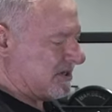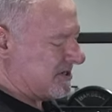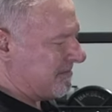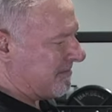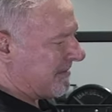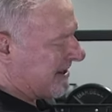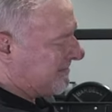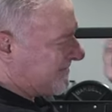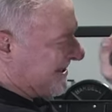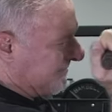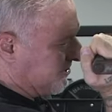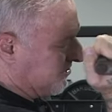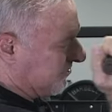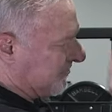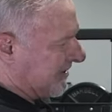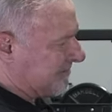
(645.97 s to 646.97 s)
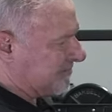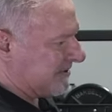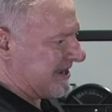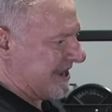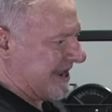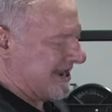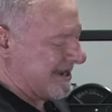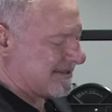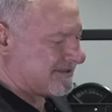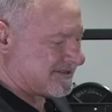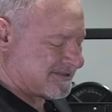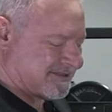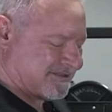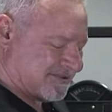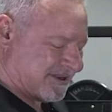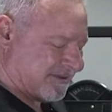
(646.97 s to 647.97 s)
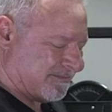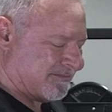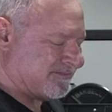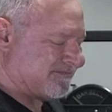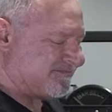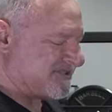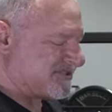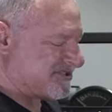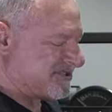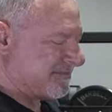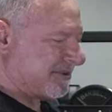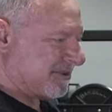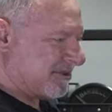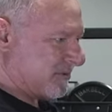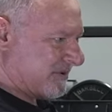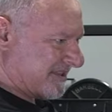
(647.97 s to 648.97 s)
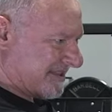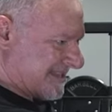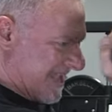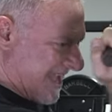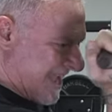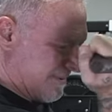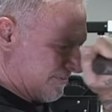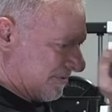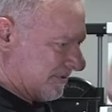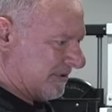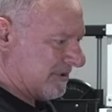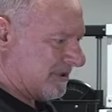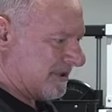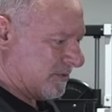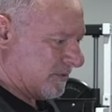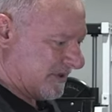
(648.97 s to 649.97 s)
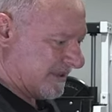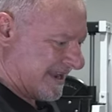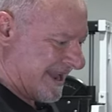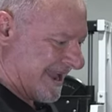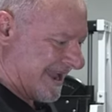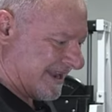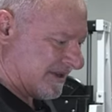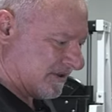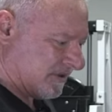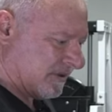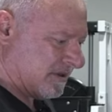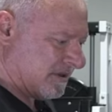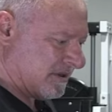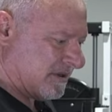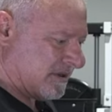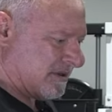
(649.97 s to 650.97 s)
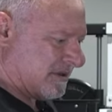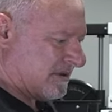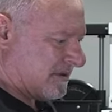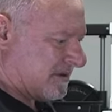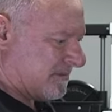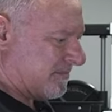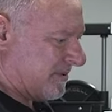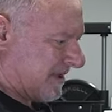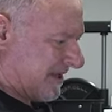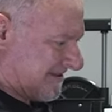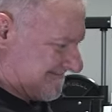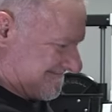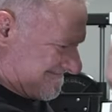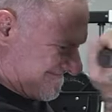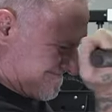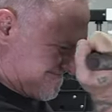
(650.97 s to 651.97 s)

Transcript: You might be able to replicate it something similar with a cable, with a handle, but